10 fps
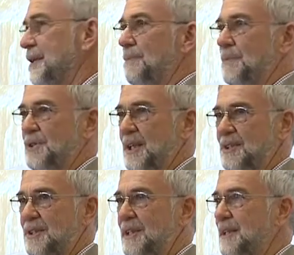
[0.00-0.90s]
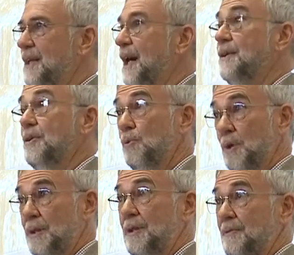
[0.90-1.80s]
number 16, and the
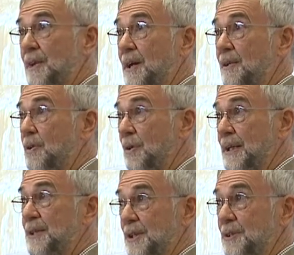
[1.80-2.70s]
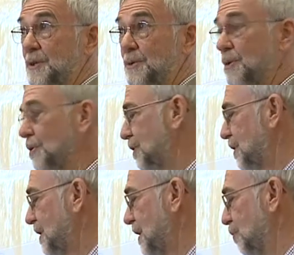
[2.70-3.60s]
work of our colleagues in New
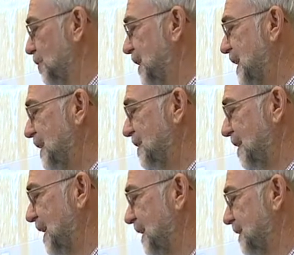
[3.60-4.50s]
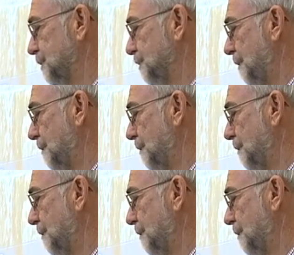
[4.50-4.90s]
York was key to that.